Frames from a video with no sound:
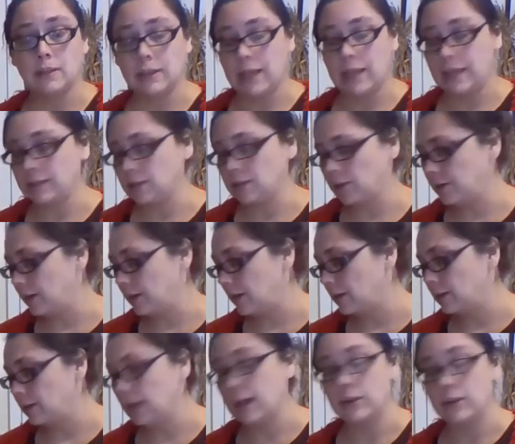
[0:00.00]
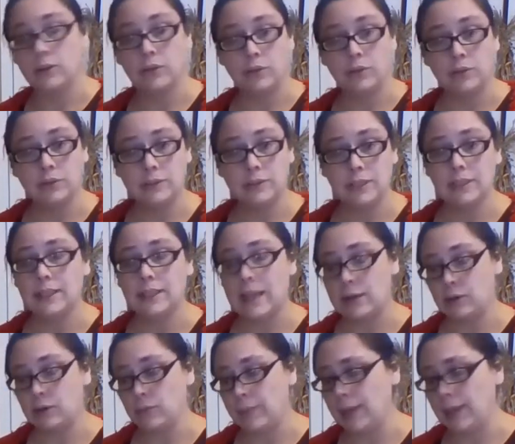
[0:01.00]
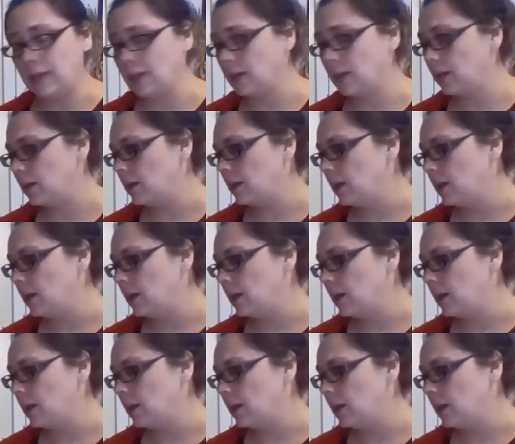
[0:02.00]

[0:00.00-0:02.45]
cascadia and how you use it, how you make it.